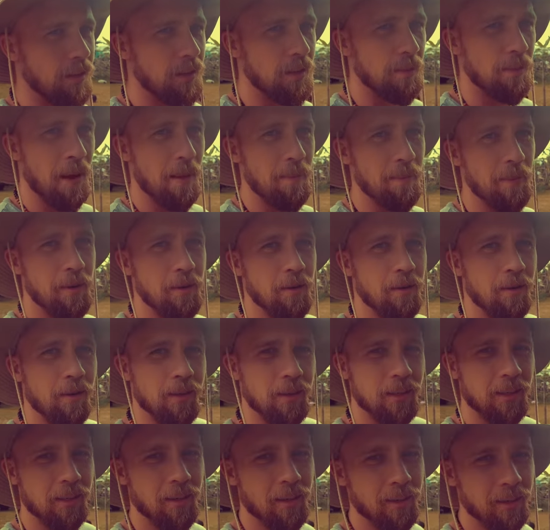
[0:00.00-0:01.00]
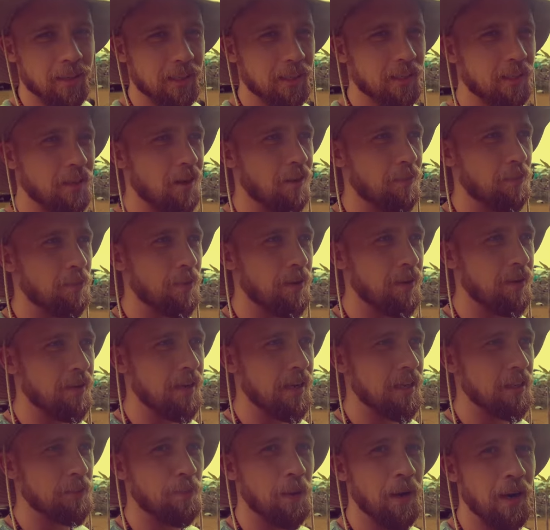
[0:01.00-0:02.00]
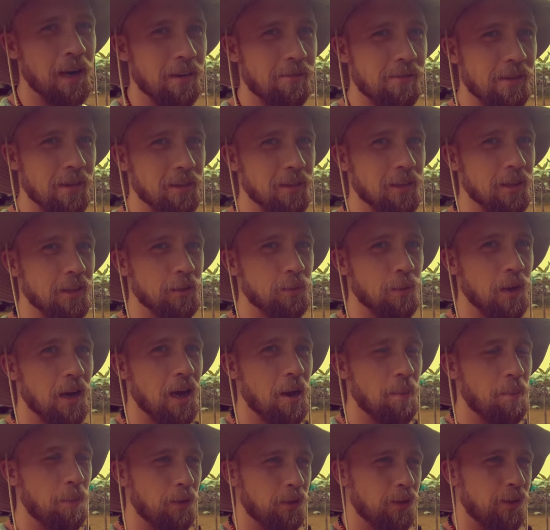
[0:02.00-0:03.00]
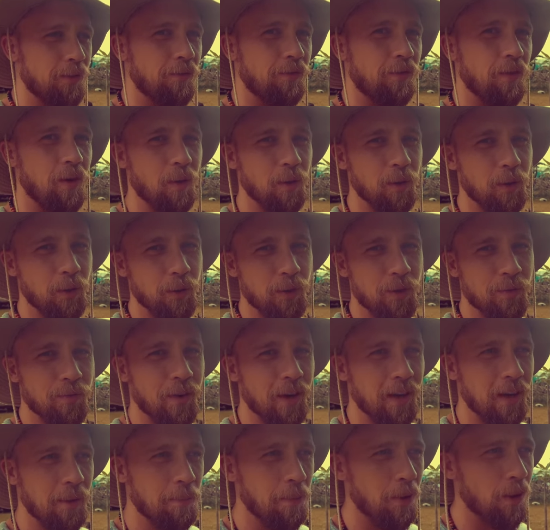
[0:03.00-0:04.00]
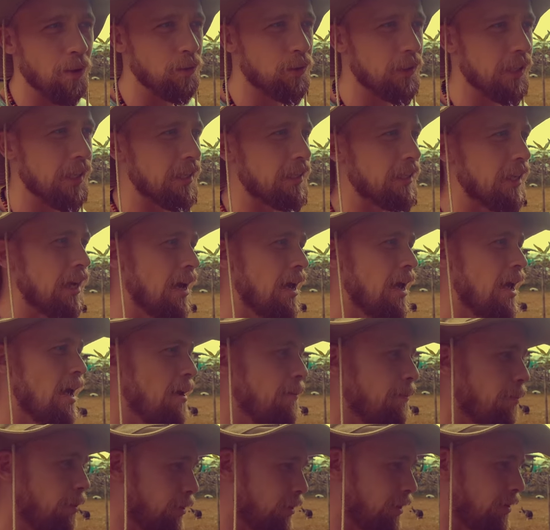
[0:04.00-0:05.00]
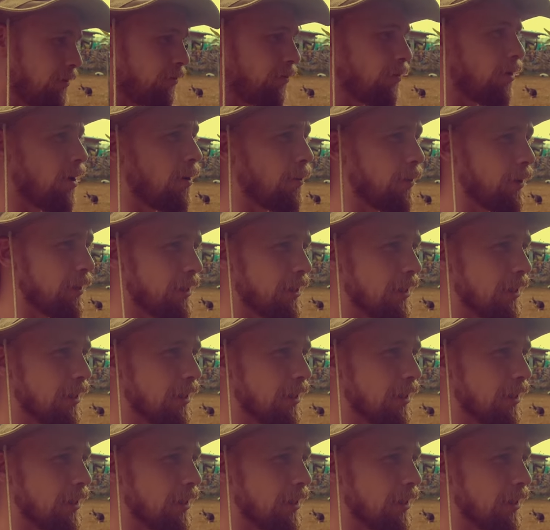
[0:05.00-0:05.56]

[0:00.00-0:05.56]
and the bamboo huts and all this stuff, but as parents as well, pushing forward to develop Otis, pushing forward